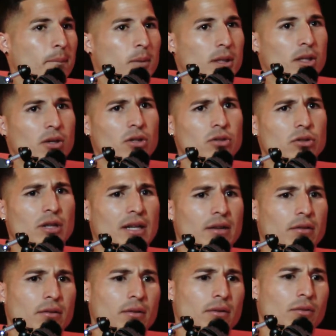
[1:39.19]
but they're also like
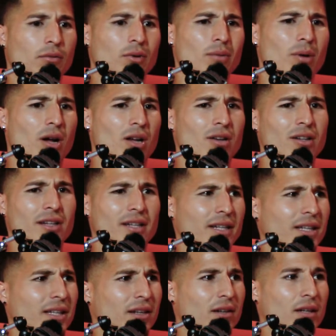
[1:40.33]
remodeling
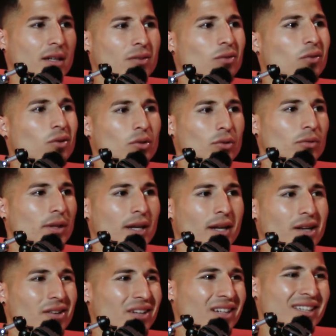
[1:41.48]
in there, like a whole
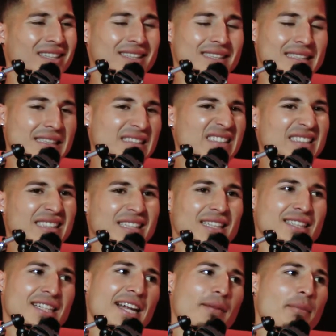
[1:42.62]
area, and it's
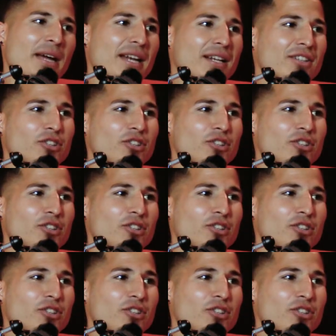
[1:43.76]
kind of bad because